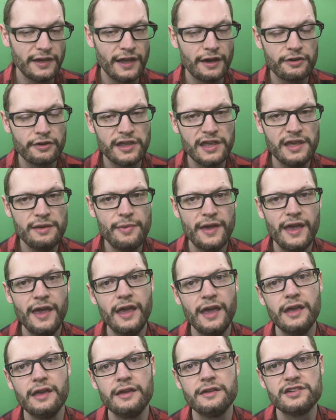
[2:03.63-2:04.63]
Now,
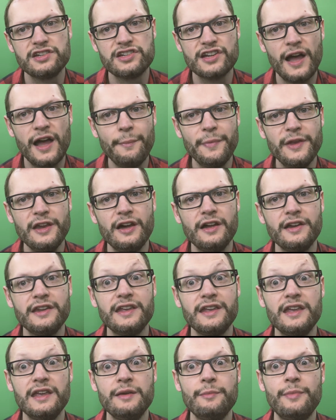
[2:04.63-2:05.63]
shopping
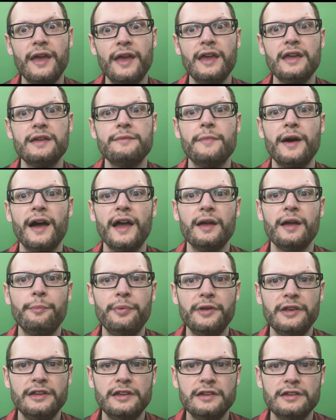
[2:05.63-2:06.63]
on eBay, in my
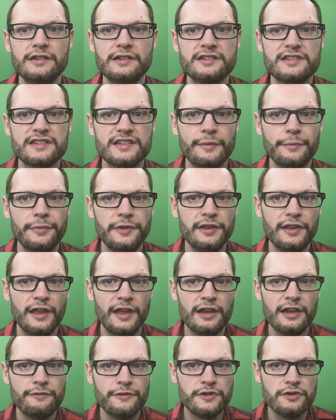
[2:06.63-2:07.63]
opinion, is something
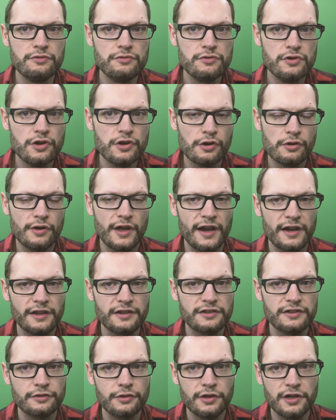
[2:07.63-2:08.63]
that if you know how to
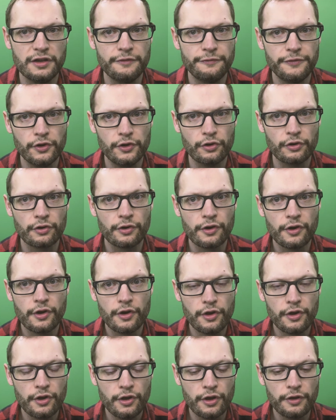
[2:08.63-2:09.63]
do it, if you're
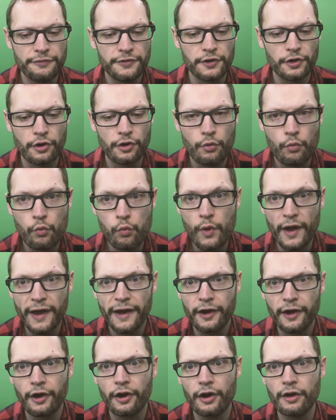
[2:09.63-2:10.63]

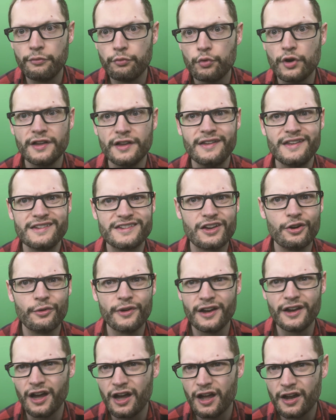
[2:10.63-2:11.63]
aware of what is
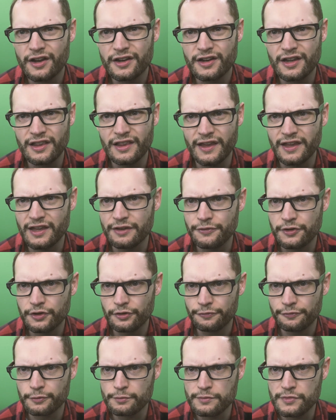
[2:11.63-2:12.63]
going on, like if
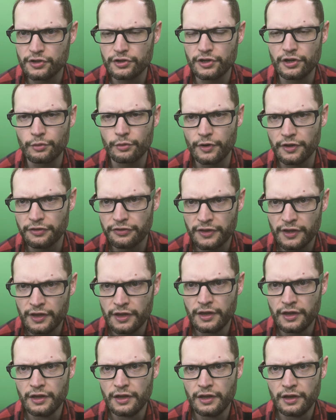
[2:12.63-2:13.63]
you're familiar with
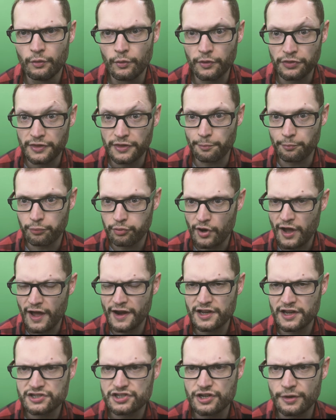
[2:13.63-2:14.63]
the
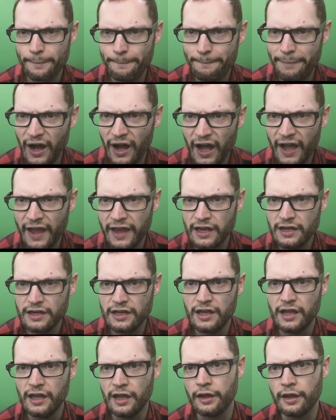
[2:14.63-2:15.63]
product you're buying
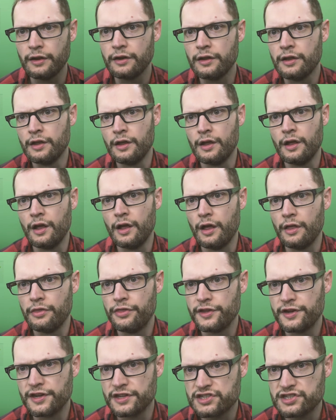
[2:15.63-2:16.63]
and
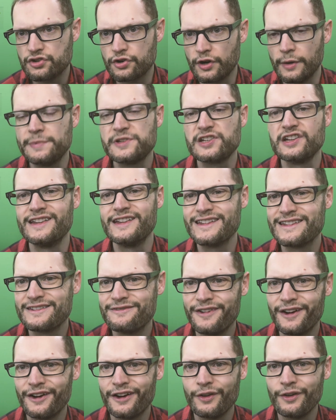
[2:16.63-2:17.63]
the description is
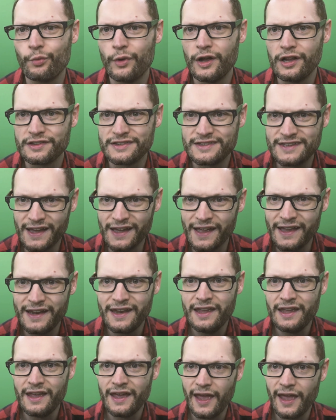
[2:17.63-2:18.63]
very well
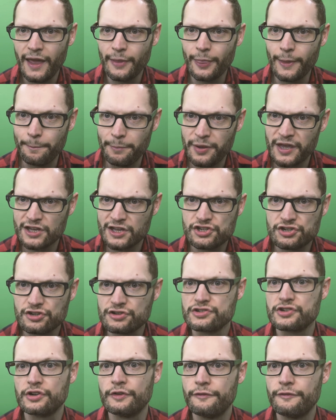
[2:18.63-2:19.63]
done and the
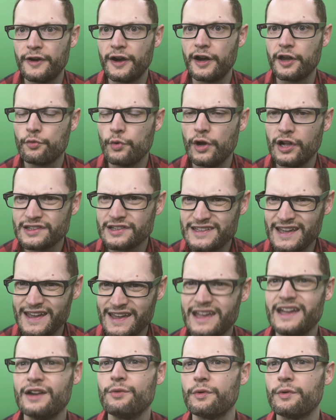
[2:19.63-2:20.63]
pictures are very well
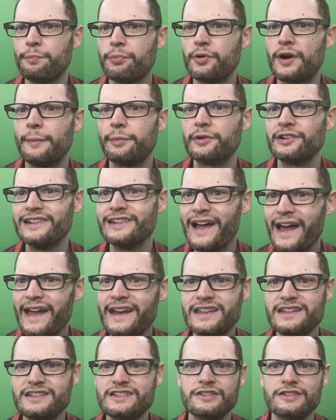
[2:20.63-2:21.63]
taken with proper
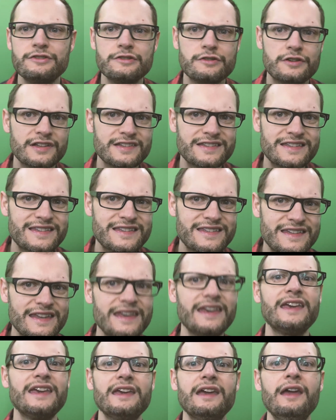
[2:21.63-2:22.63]
lighting so you can
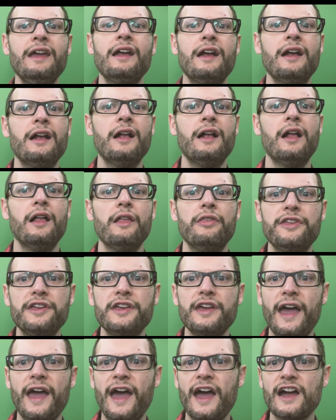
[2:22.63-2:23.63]
see
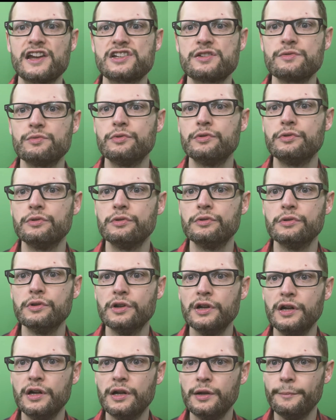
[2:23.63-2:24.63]
the
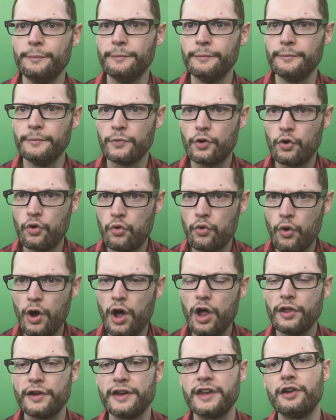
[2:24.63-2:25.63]
actual
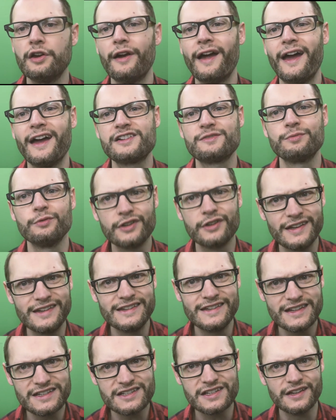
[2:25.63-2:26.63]
quality or actual
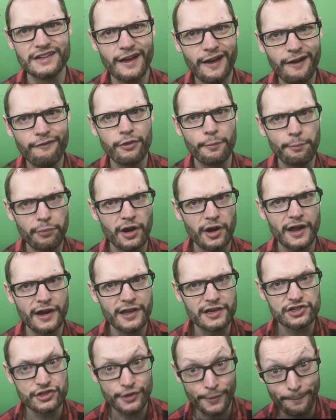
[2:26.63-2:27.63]
condition of the
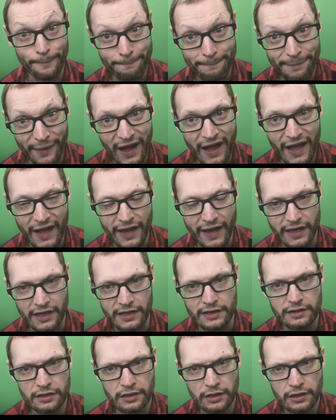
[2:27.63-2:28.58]
products you're buying,